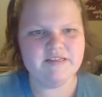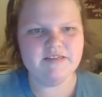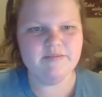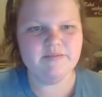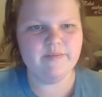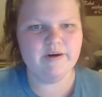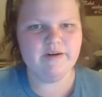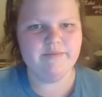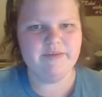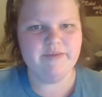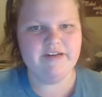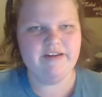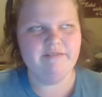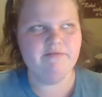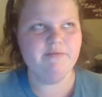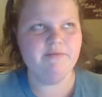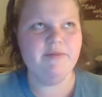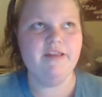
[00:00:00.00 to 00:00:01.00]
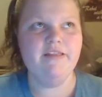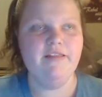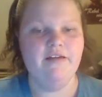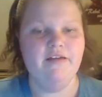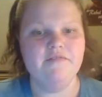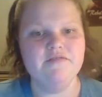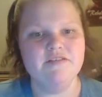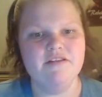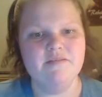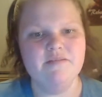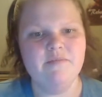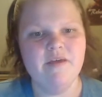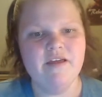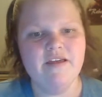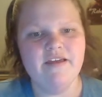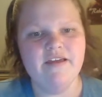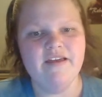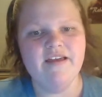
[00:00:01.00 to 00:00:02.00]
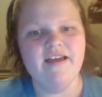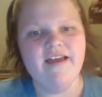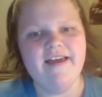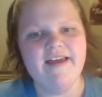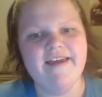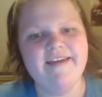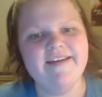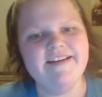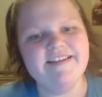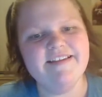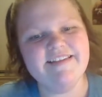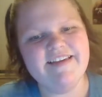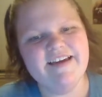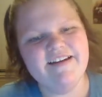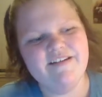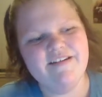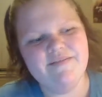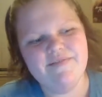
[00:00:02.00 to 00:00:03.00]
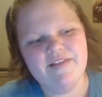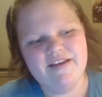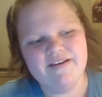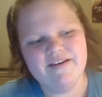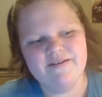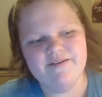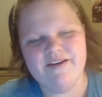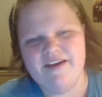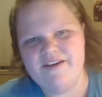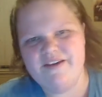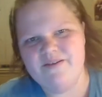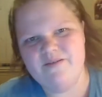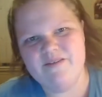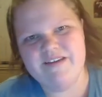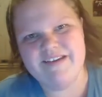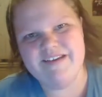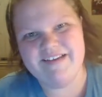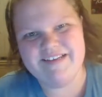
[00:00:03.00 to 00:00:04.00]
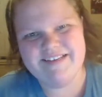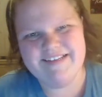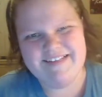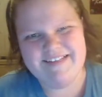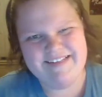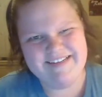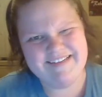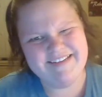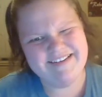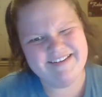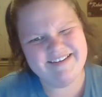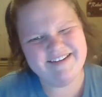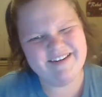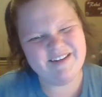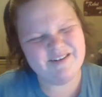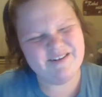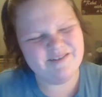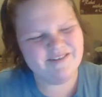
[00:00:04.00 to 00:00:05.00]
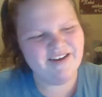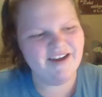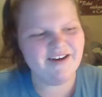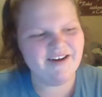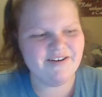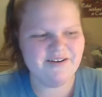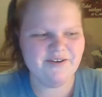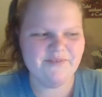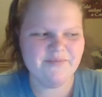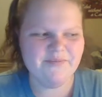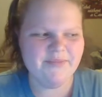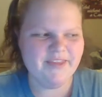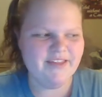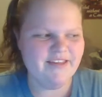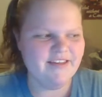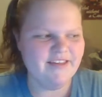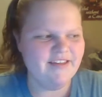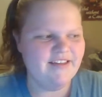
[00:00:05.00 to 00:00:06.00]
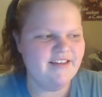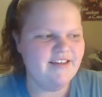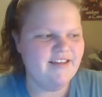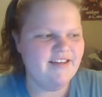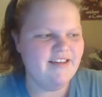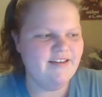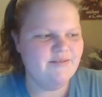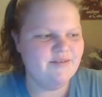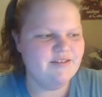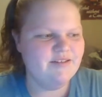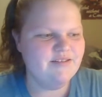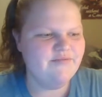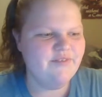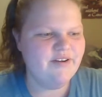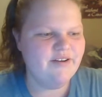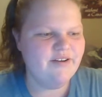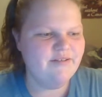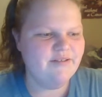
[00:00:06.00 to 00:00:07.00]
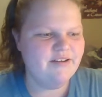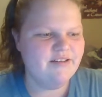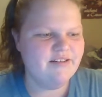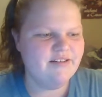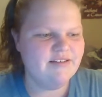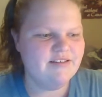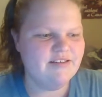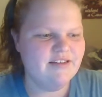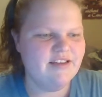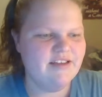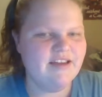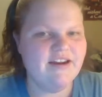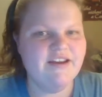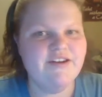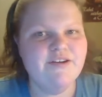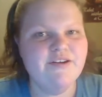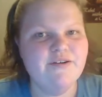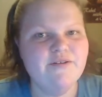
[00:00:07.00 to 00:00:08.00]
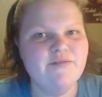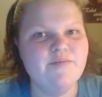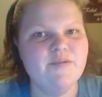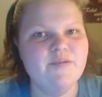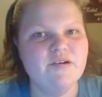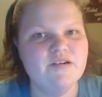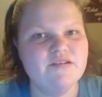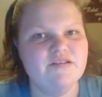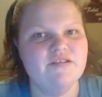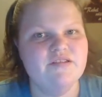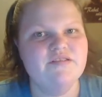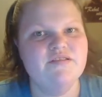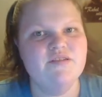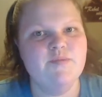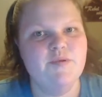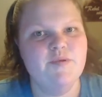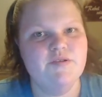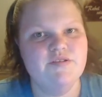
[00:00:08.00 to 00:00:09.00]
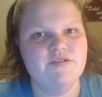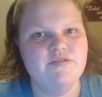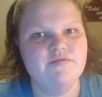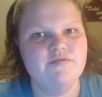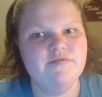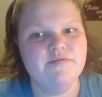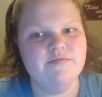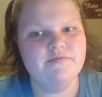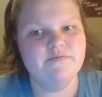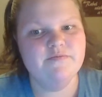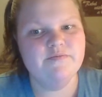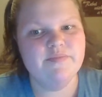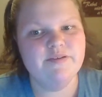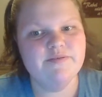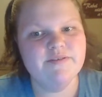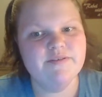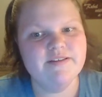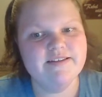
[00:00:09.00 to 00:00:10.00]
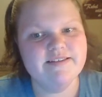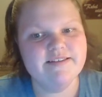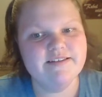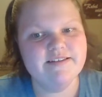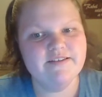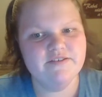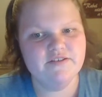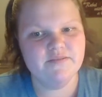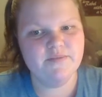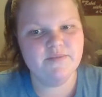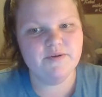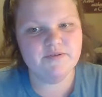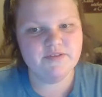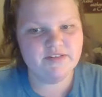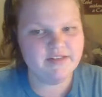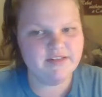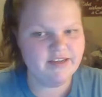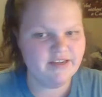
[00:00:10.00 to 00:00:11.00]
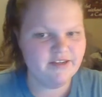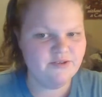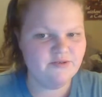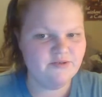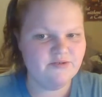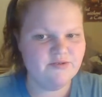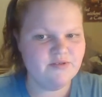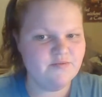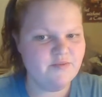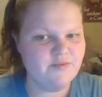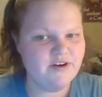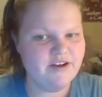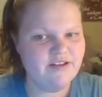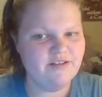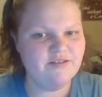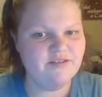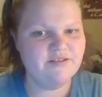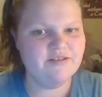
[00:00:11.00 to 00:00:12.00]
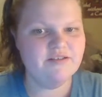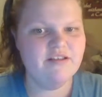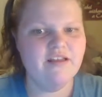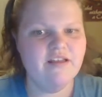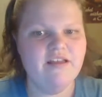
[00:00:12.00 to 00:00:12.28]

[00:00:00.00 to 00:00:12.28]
department, and everybody loves him. And it's kind of like, okay, you're only 19, you know? I don't know. It wasn't very realistic, and I know books aren't supposed to be realistic, they're supposed to take you somewhere else.